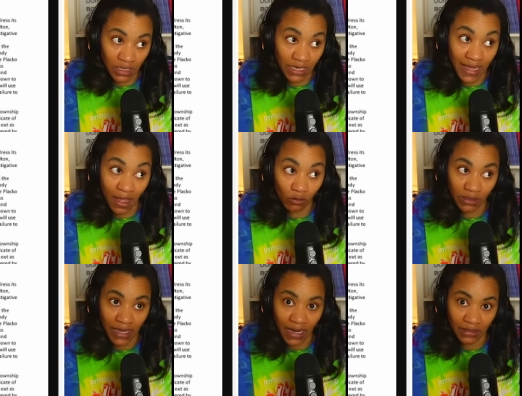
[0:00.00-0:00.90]
and they
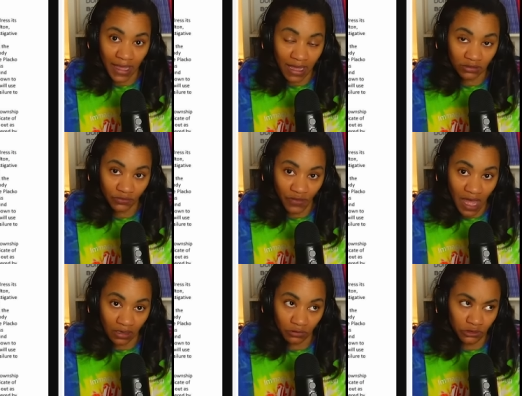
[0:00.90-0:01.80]
only got 1,000
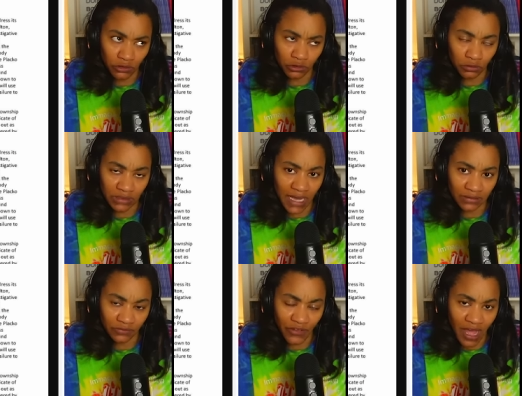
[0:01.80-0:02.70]
followers or
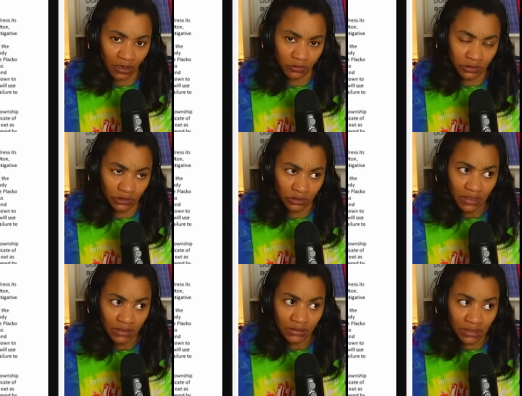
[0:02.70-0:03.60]
2,000 followers.
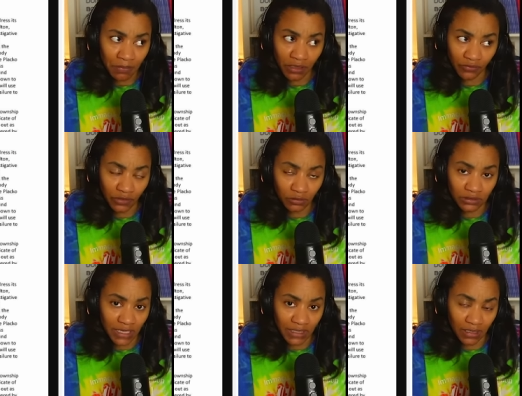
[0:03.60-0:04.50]
Some of the views
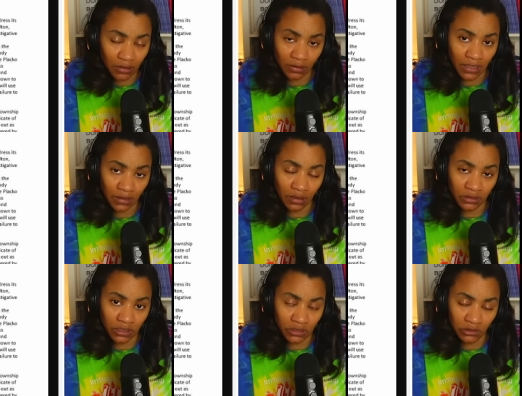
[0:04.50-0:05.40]
they get on their
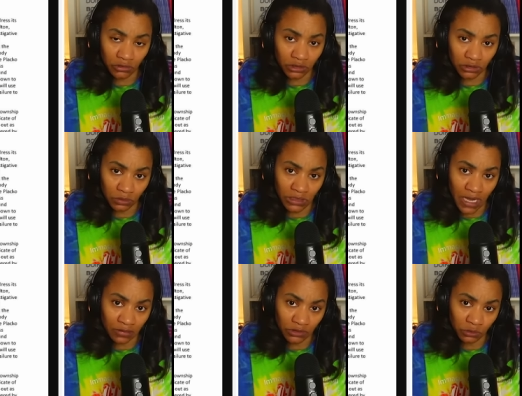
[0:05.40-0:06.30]
YouTube
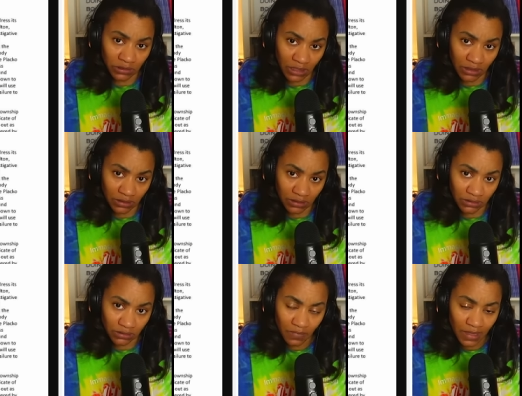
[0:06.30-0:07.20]
channel is
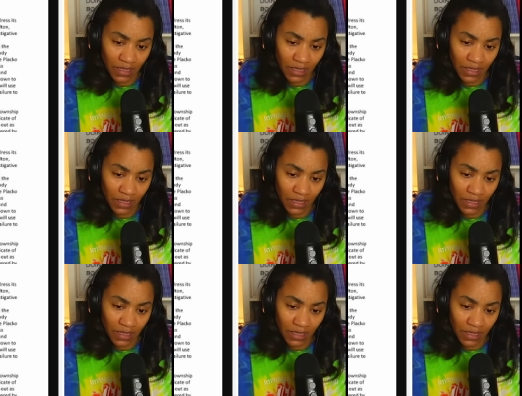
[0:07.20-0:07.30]
ridiculous.